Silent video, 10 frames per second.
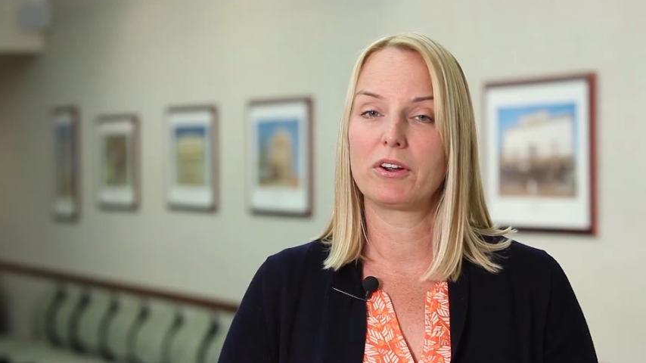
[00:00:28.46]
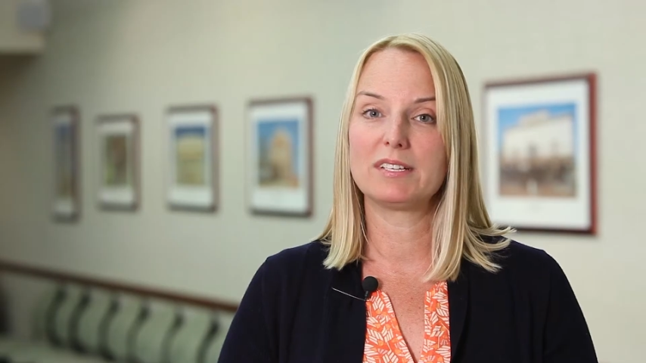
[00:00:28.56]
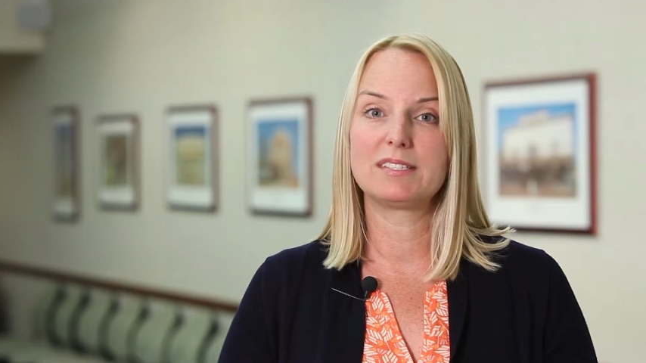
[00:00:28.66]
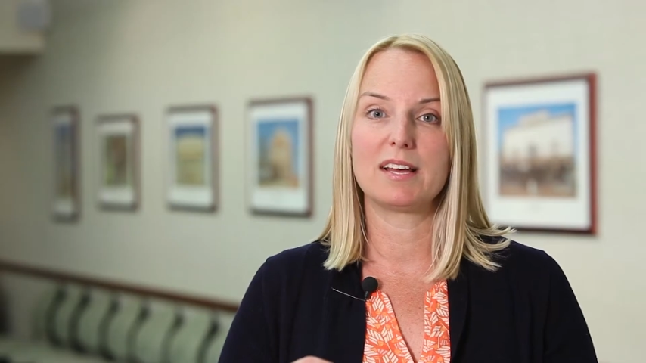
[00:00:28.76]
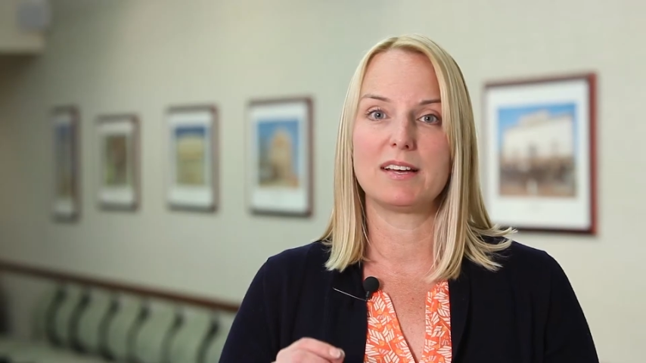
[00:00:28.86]

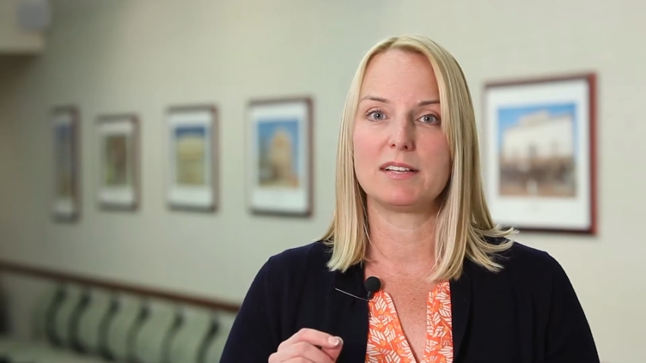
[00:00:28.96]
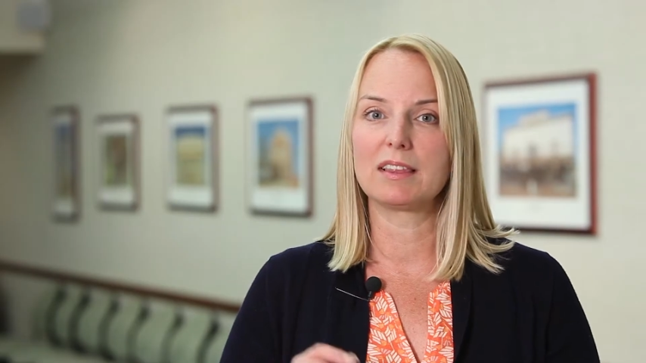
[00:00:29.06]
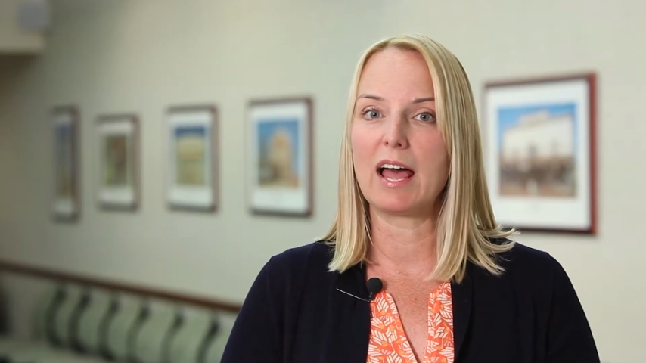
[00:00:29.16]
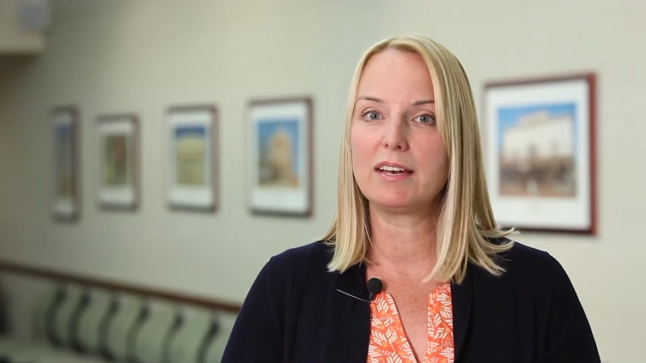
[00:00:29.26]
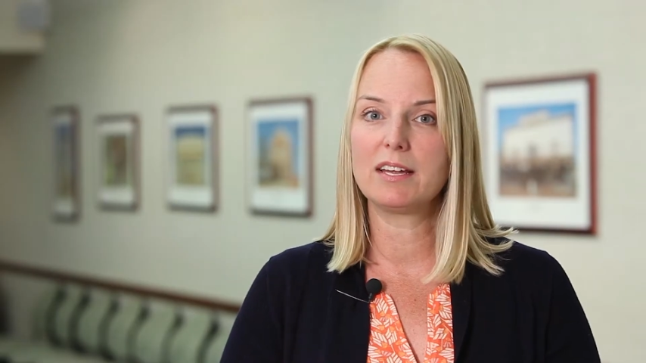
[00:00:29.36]
it's a
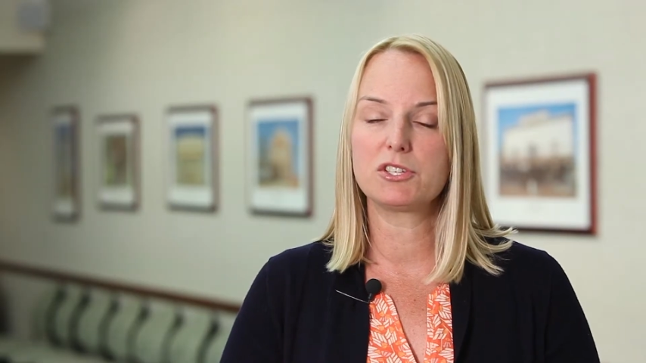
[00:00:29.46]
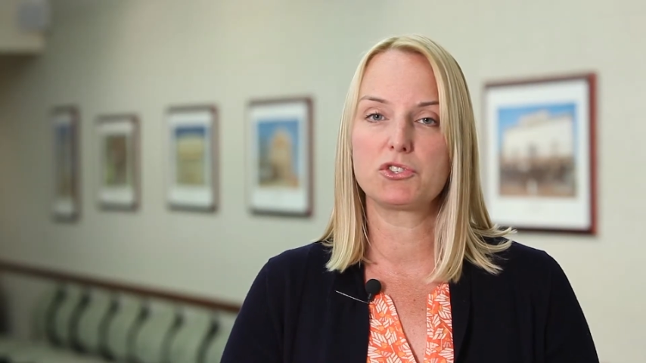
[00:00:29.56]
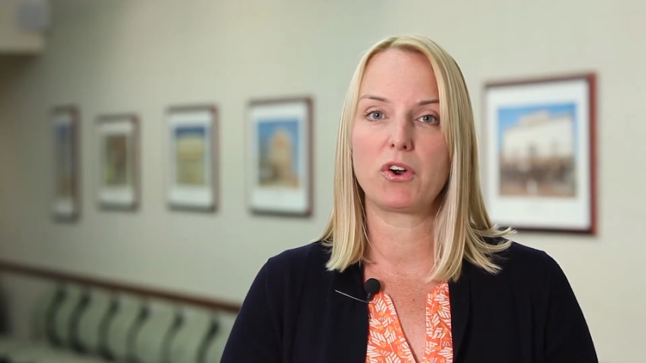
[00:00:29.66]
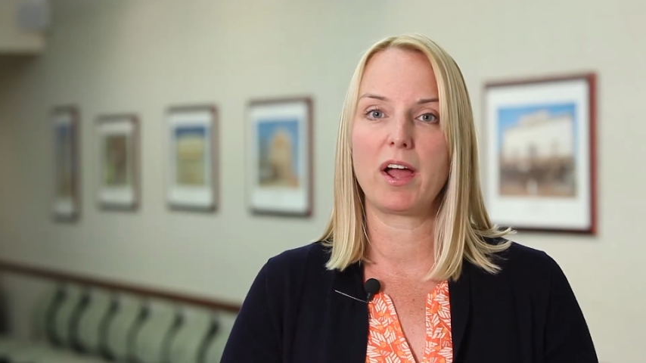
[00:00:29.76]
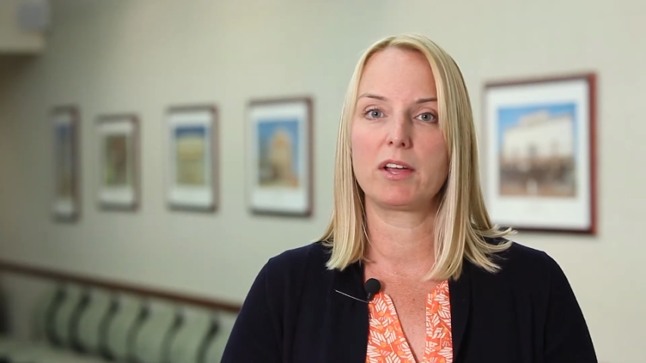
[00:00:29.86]
lightning
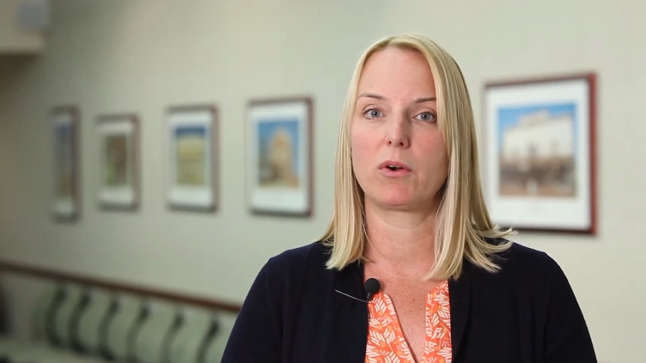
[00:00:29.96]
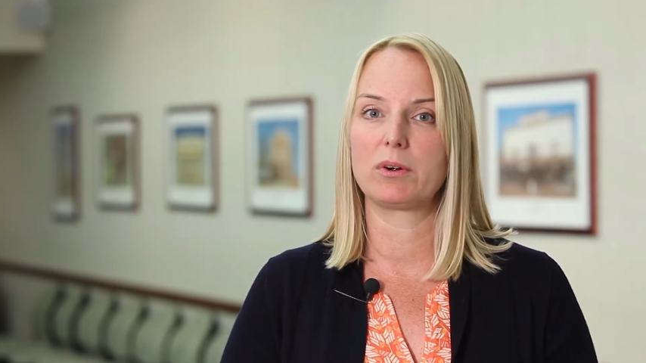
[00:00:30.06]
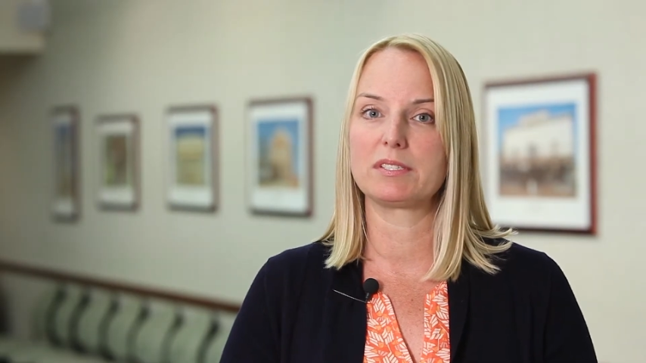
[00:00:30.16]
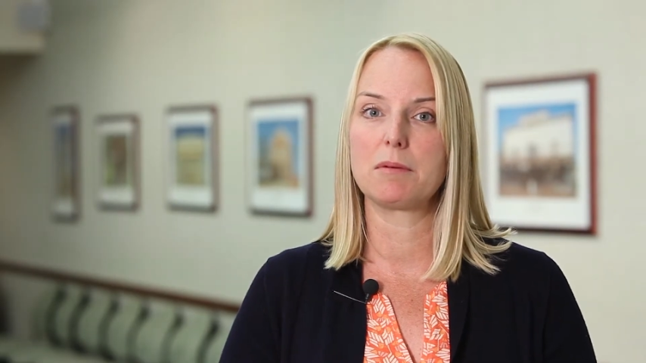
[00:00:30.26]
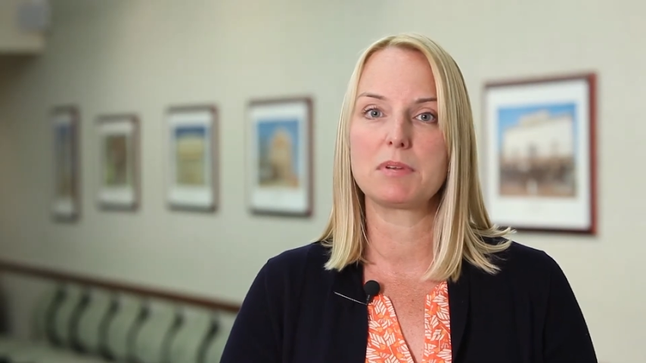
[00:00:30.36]
strike
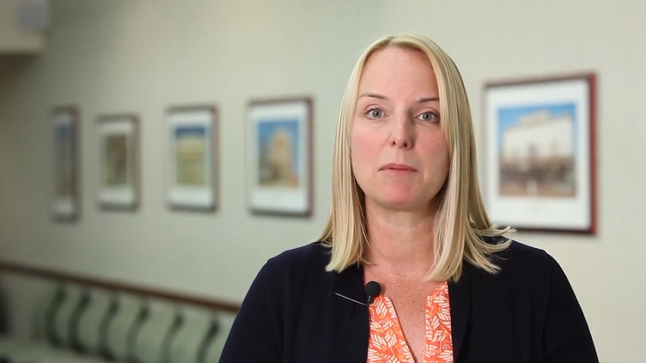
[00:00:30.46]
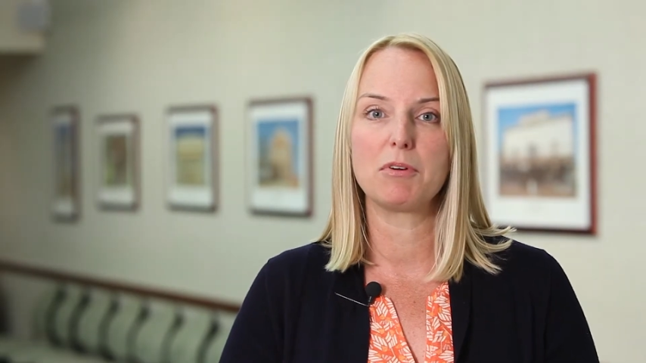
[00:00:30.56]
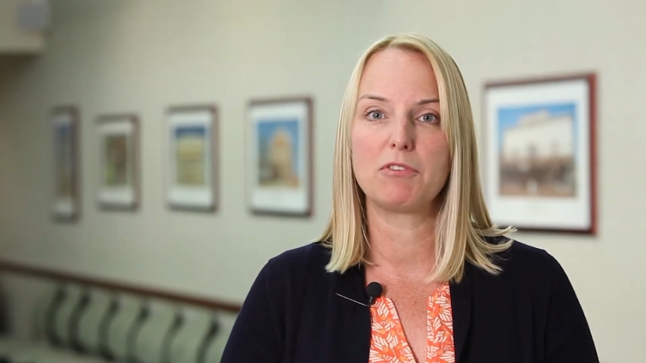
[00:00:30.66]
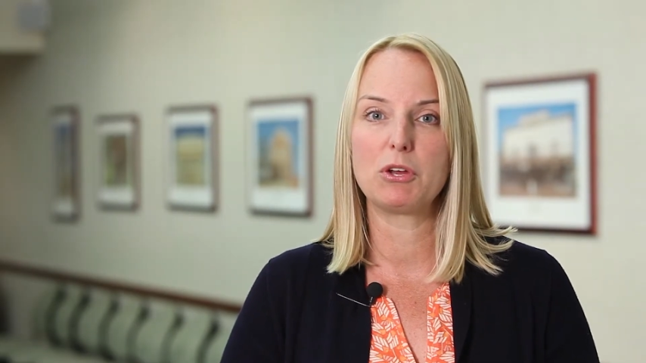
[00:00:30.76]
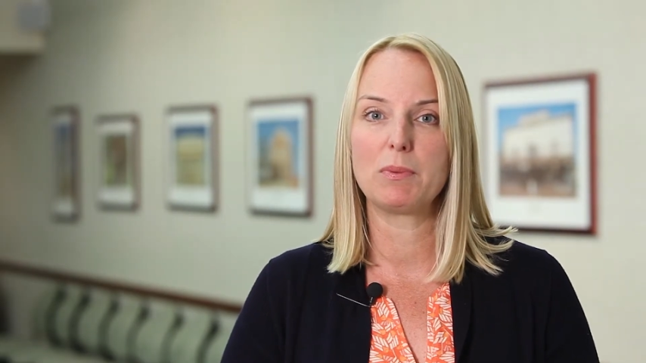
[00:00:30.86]
or some type
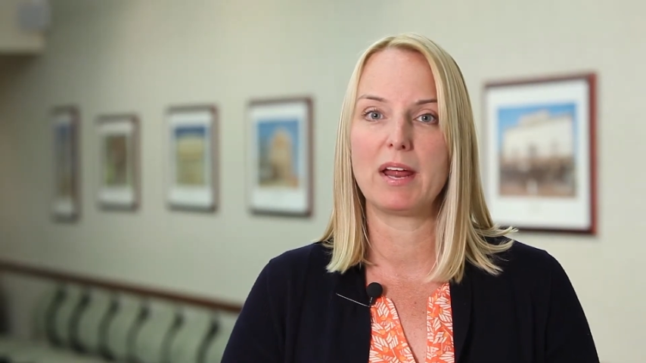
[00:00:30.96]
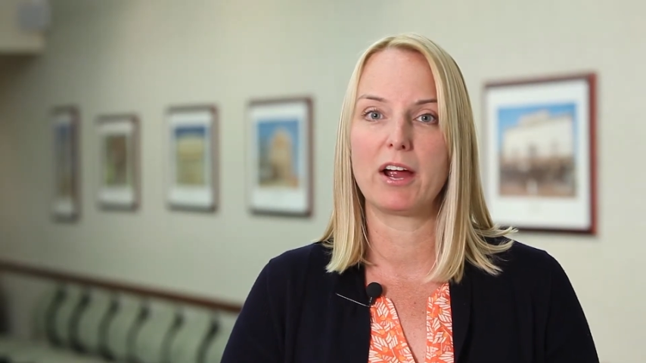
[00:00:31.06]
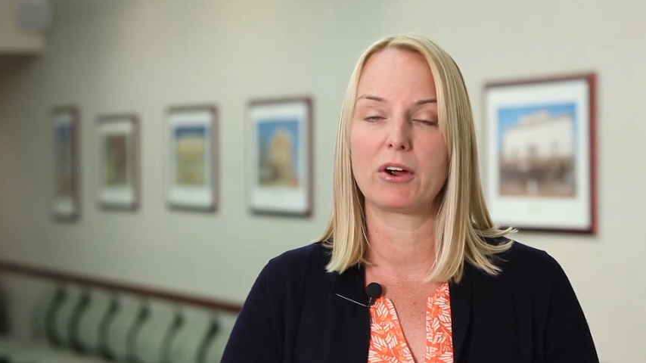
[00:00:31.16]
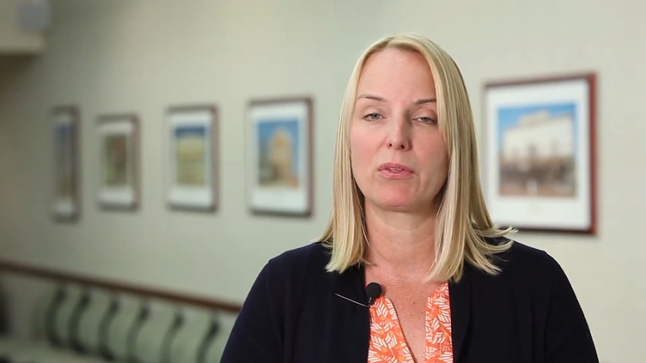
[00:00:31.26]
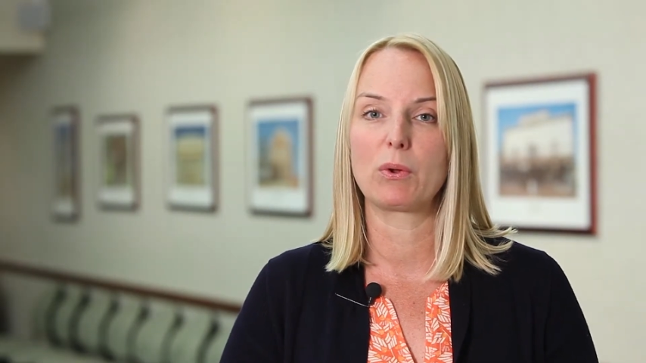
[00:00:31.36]
of human error,